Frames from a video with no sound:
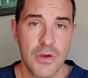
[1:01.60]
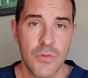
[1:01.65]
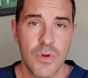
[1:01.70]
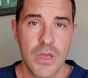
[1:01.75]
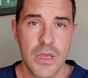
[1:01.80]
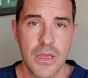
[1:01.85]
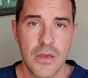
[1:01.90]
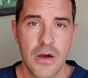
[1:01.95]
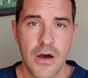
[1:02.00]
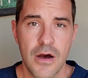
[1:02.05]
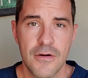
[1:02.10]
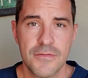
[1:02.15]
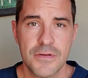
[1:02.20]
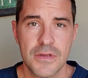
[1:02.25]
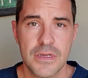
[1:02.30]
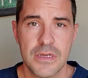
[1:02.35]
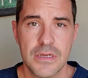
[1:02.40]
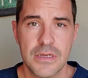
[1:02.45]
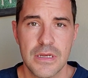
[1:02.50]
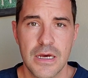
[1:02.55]
we
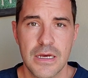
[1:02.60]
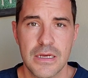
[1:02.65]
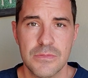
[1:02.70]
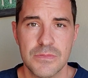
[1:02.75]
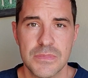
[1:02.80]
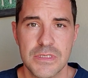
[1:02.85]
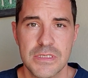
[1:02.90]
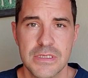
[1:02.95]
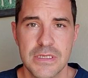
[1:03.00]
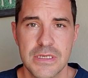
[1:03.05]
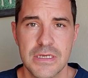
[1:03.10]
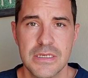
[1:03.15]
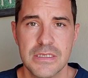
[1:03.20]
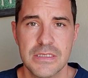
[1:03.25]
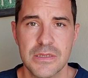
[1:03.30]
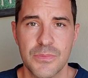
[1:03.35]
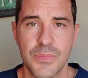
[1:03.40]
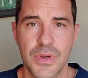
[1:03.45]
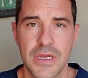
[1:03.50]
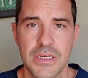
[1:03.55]
oftentimes see
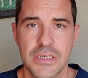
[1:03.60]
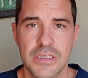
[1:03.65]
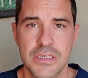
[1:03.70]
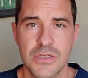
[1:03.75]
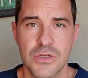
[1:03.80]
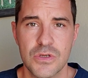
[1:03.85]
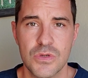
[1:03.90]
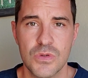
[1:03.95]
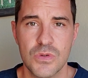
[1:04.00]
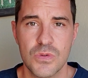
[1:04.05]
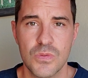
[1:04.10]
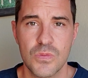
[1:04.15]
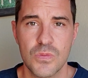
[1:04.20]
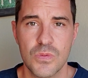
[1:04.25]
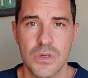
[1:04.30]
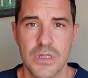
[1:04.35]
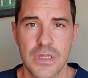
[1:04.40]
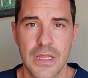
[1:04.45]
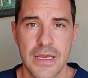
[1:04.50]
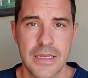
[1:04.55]
is a patient who
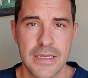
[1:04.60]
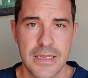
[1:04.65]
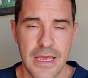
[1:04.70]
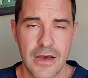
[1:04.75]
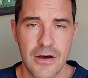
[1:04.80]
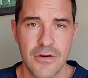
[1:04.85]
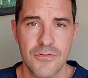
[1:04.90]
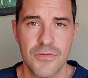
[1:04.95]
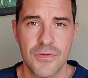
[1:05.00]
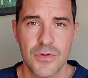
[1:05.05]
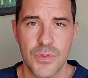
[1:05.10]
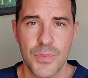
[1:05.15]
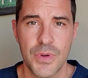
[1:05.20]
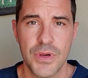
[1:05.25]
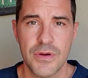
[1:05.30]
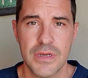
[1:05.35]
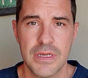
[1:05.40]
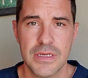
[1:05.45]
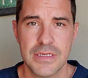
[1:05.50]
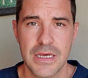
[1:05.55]
will lay down for a
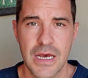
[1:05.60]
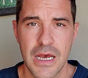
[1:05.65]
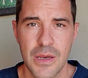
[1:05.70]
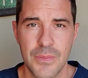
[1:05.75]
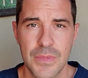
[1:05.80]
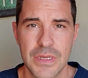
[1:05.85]
period of time,